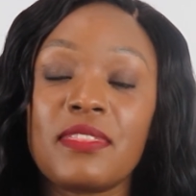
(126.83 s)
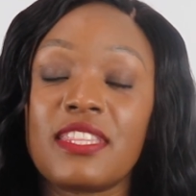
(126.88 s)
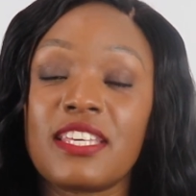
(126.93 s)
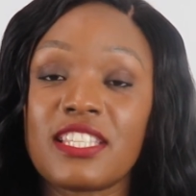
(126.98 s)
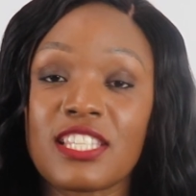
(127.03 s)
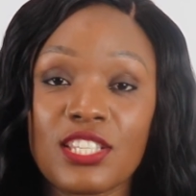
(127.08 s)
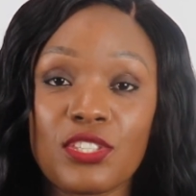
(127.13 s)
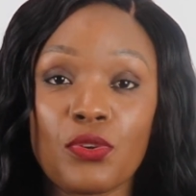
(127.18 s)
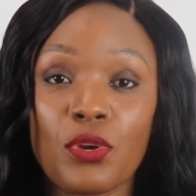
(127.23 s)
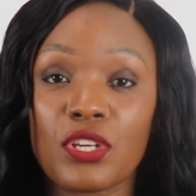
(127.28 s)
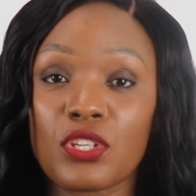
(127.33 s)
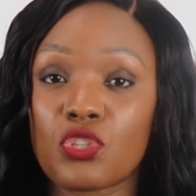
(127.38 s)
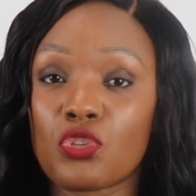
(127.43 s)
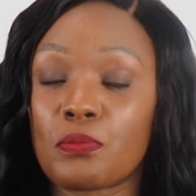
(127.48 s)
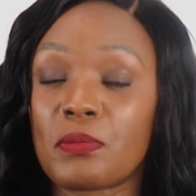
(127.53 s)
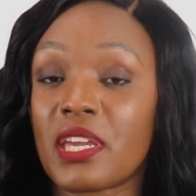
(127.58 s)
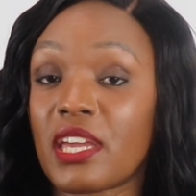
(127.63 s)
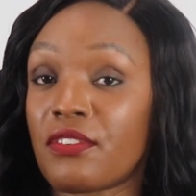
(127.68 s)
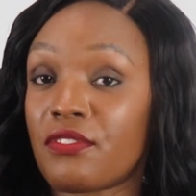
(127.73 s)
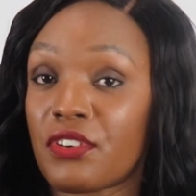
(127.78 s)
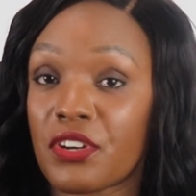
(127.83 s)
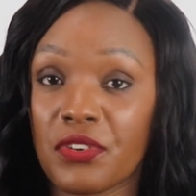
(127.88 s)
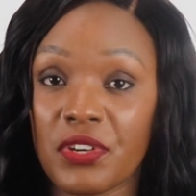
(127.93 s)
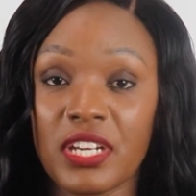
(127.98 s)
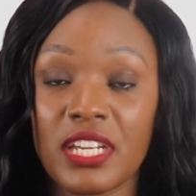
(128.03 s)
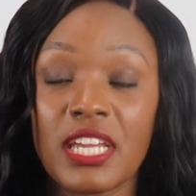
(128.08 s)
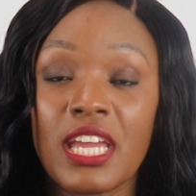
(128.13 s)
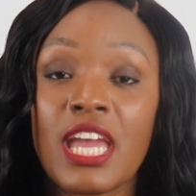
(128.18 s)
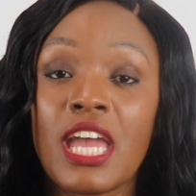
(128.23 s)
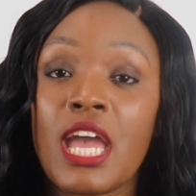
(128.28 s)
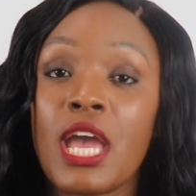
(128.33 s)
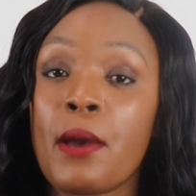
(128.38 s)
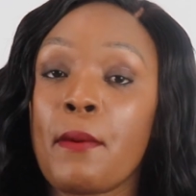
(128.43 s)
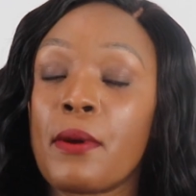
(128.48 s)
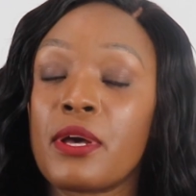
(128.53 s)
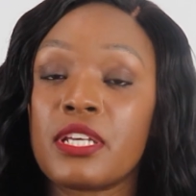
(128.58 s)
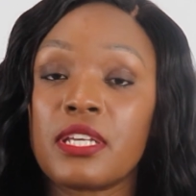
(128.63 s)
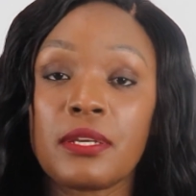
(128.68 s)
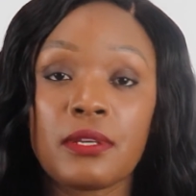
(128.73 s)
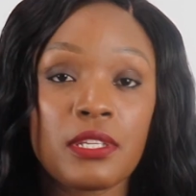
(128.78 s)
This is going to be a very
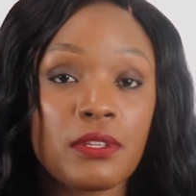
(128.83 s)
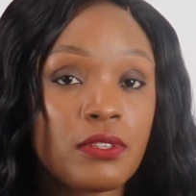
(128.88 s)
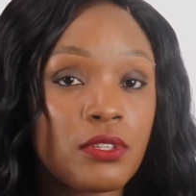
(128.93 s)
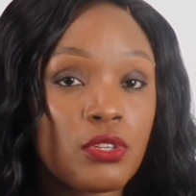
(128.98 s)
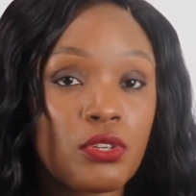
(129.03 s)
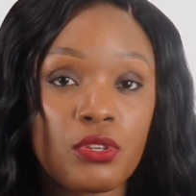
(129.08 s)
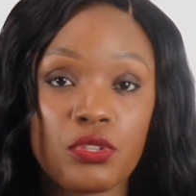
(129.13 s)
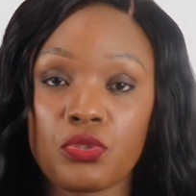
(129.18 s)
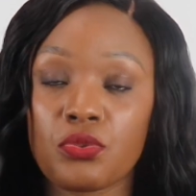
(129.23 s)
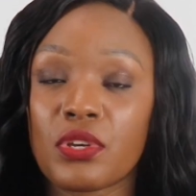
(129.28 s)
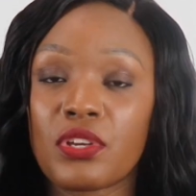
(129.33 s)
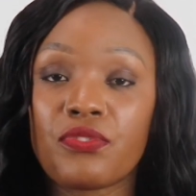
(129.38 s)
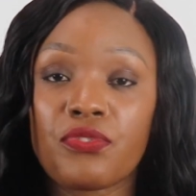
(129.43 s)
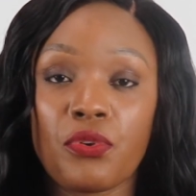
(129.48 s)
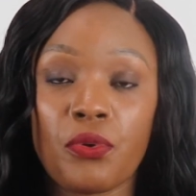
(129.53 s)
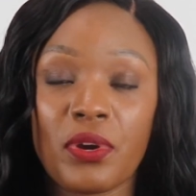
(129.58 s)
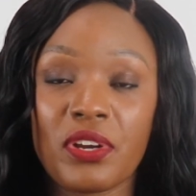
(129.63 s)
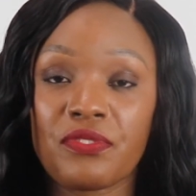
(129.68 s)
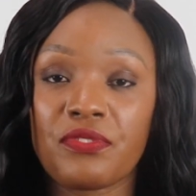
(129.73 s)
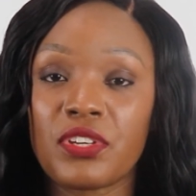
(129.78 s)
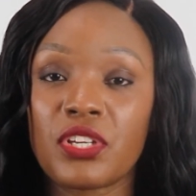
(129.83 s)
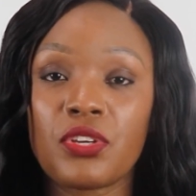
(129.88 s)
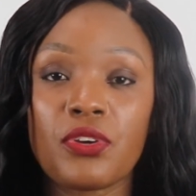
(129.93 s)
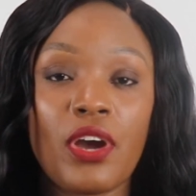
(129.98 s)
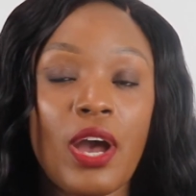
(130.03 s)
straightforward video.